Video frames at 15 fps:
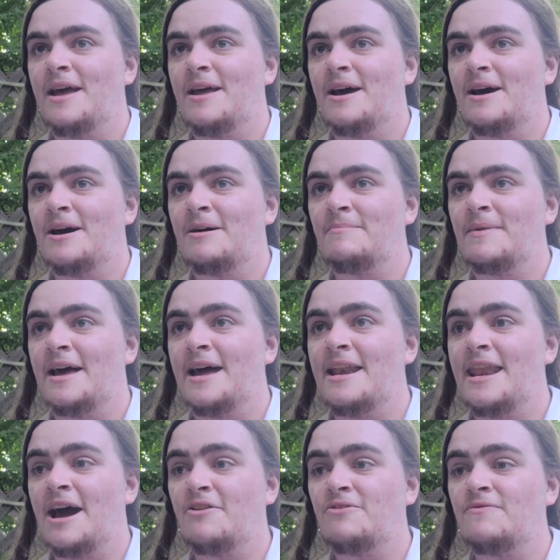and
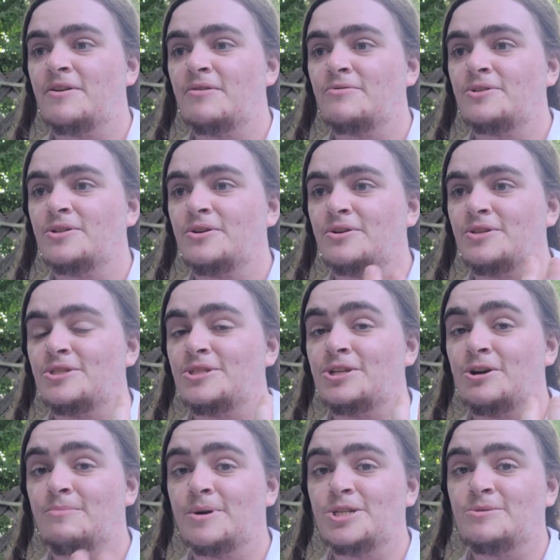now the photos look so
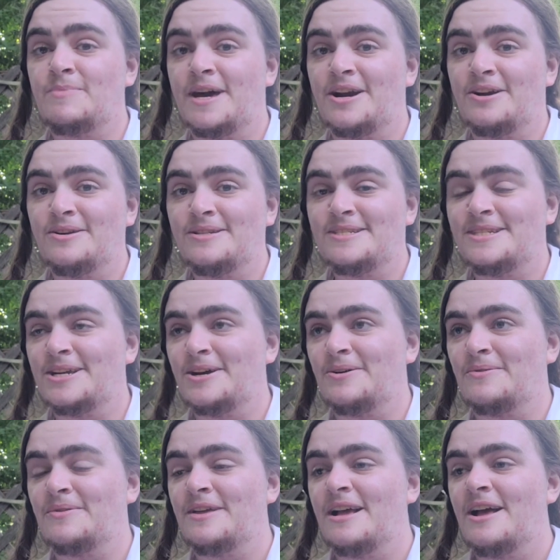much better.
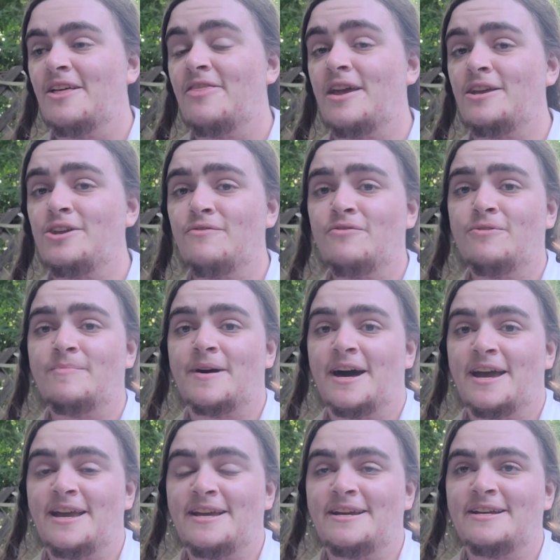So thank you for
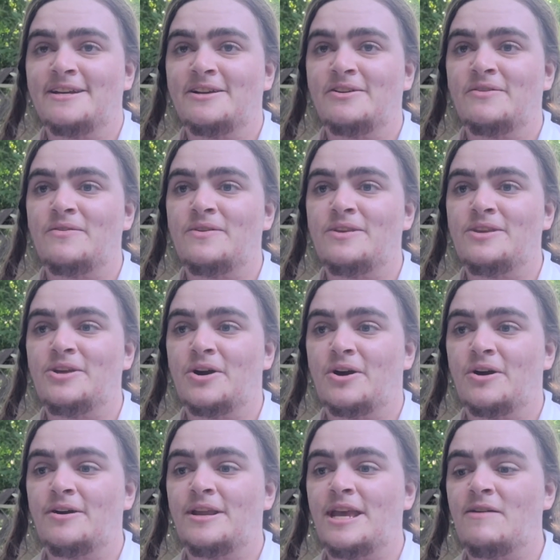buying
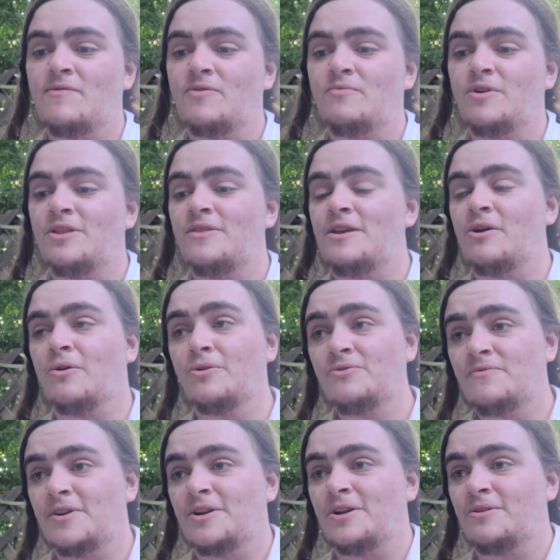yarn even with the old
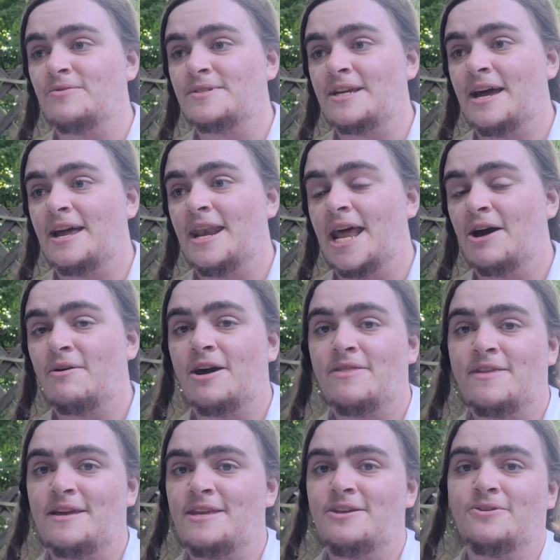photos, and now I
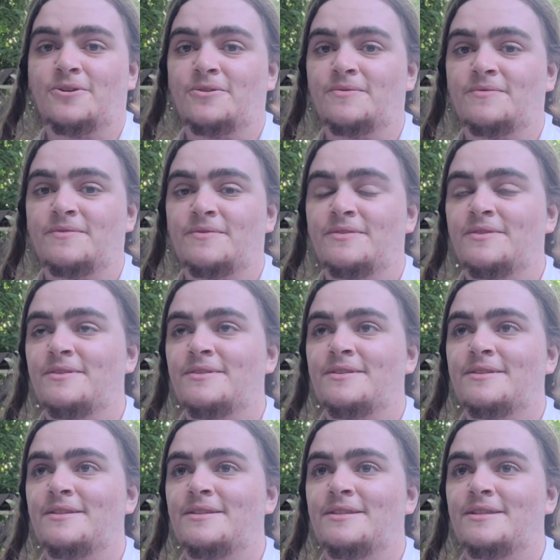think you'll
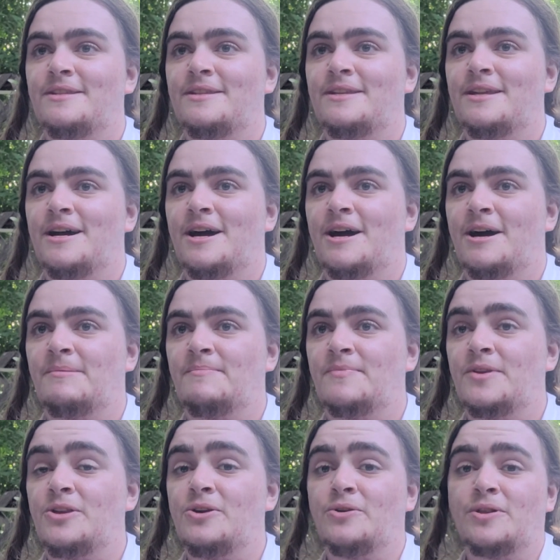
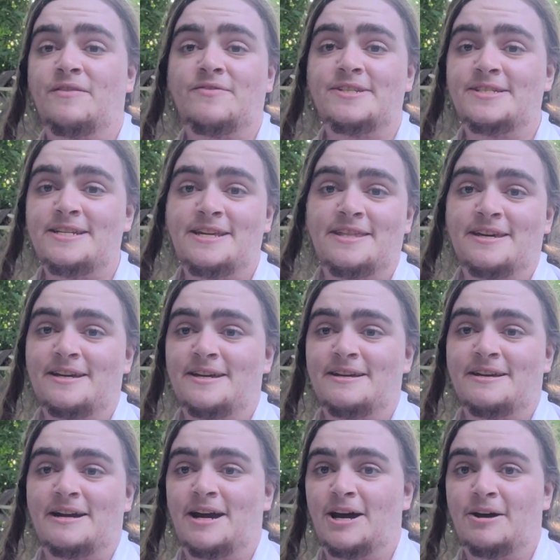love to see the
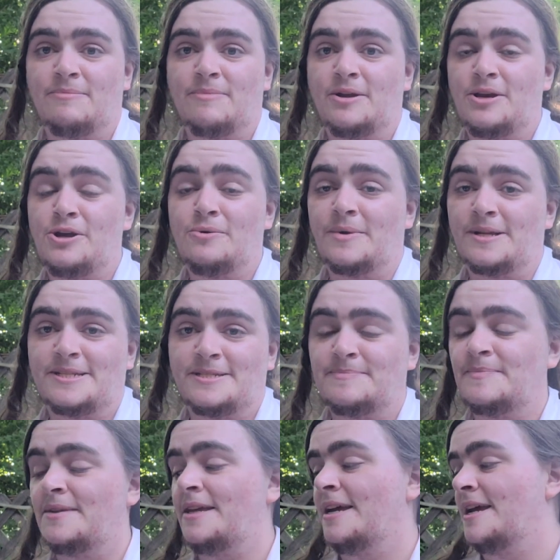new ones.
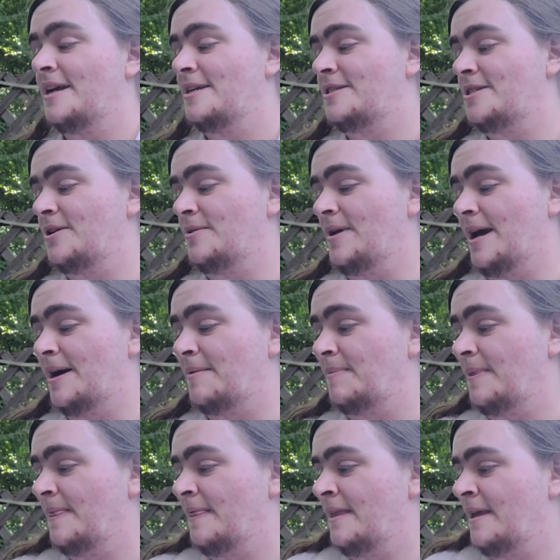So yeah,
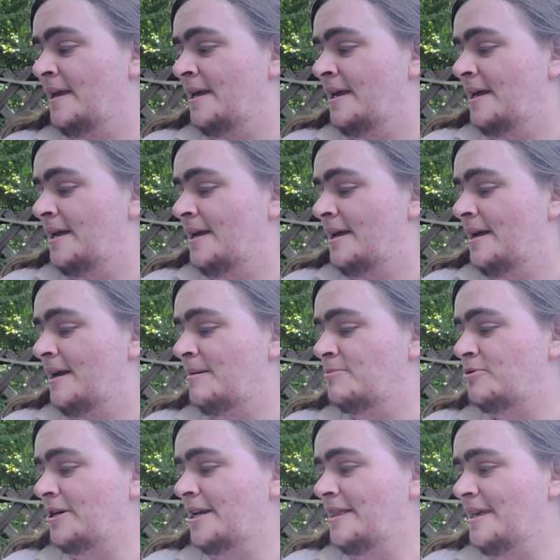I'm
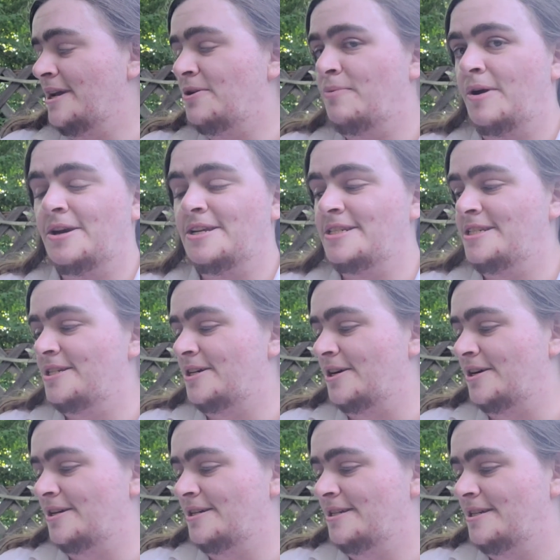trying to think where to
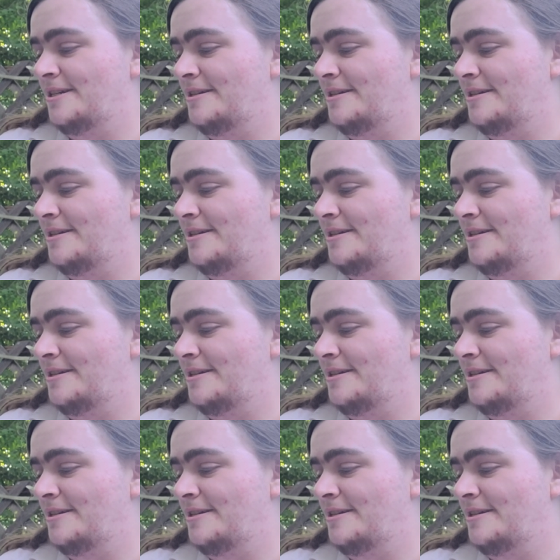start.